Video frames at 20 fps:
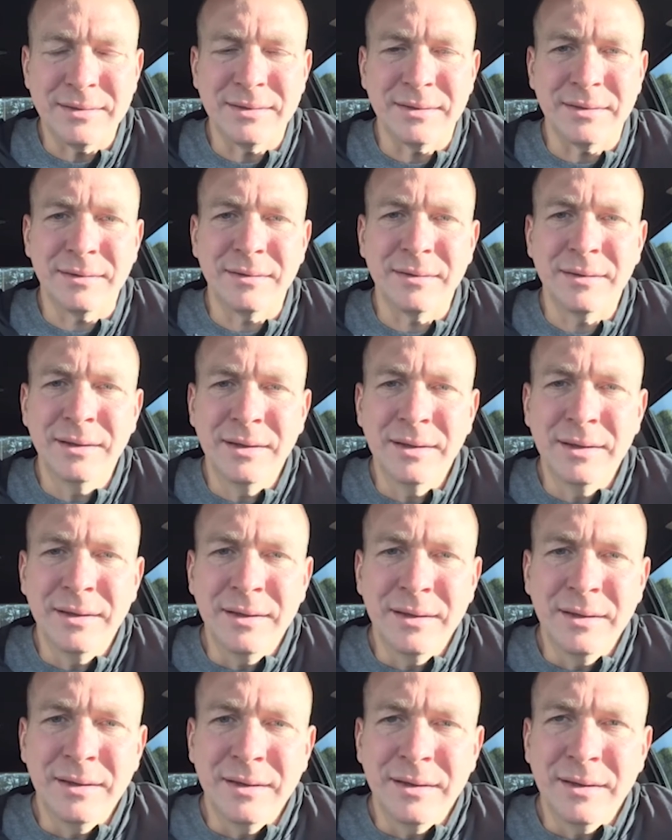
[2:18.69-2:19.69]
To
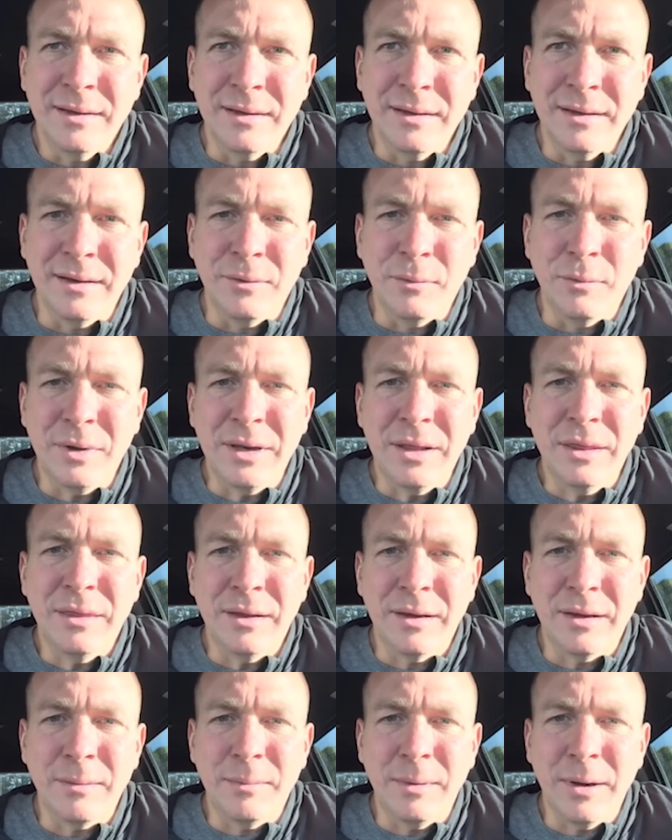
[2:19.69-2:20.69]
you know, when you
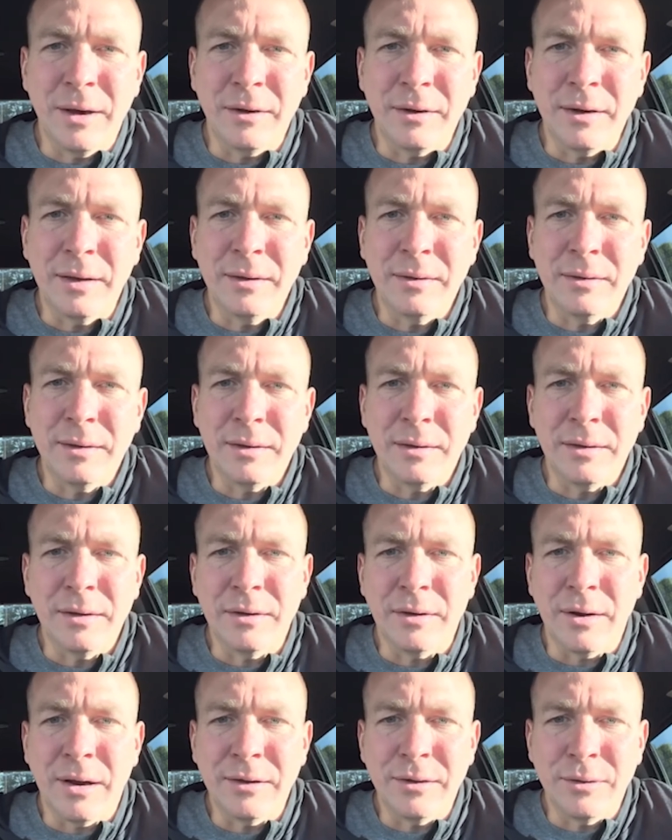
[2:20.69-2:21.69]
think about it,
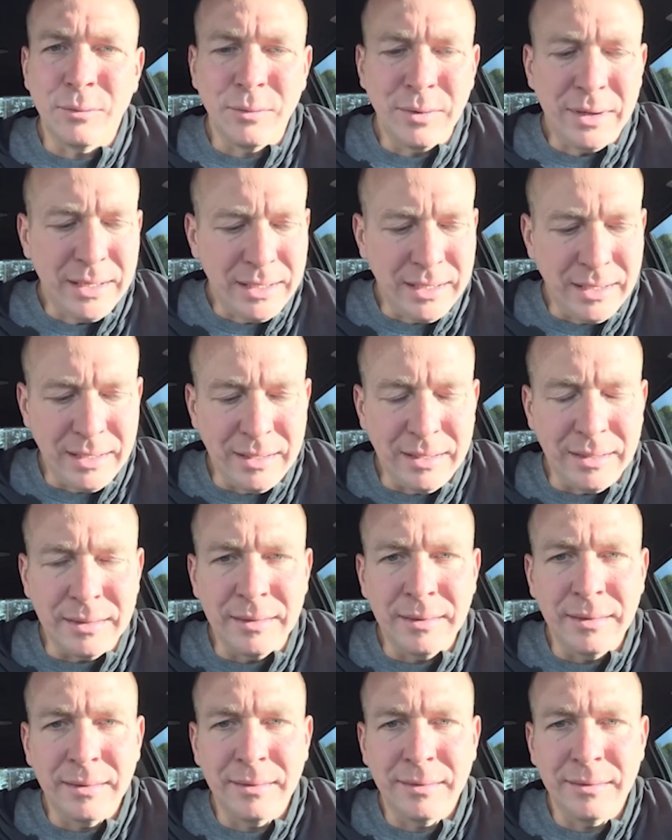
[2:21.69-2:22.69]
you're on your
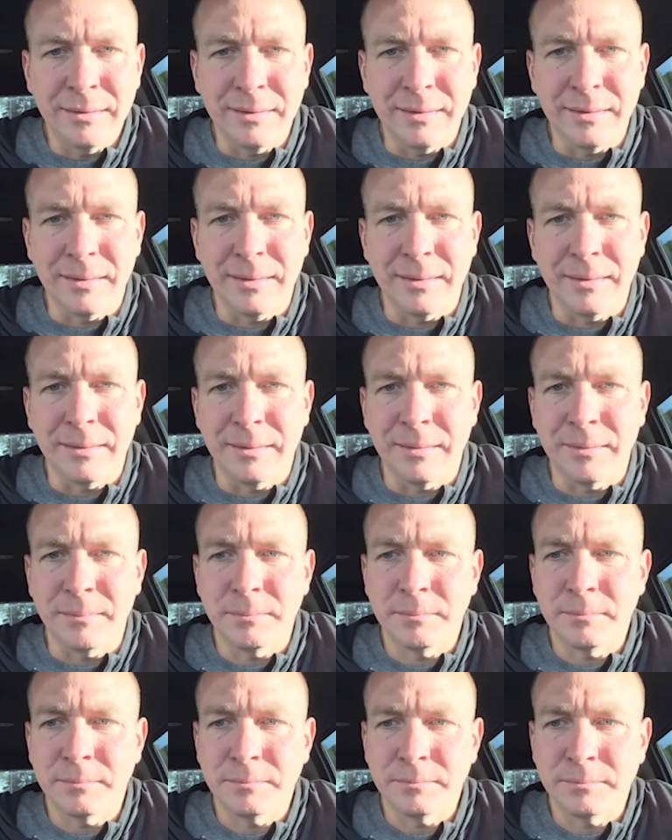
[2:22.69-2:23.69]
weekend.
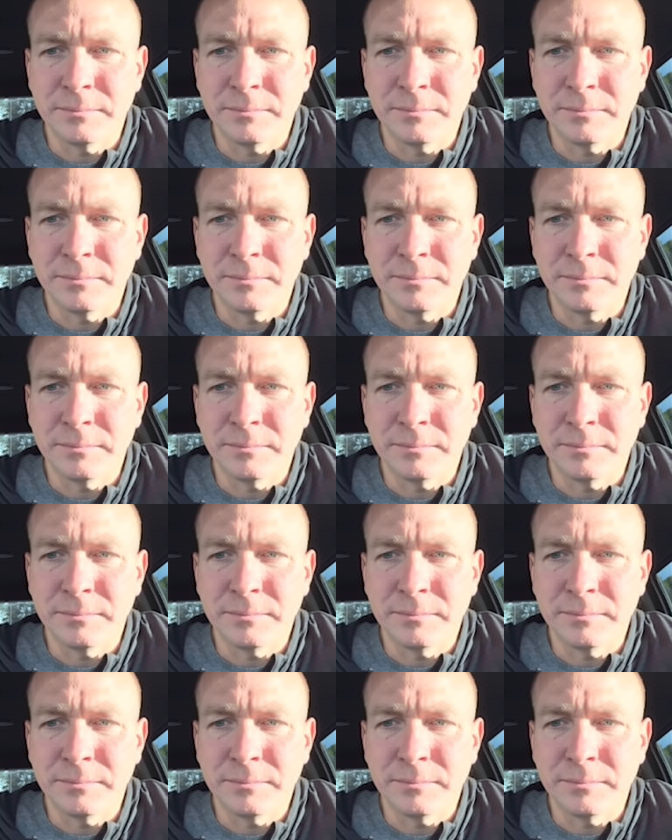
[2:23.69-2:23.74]
Um,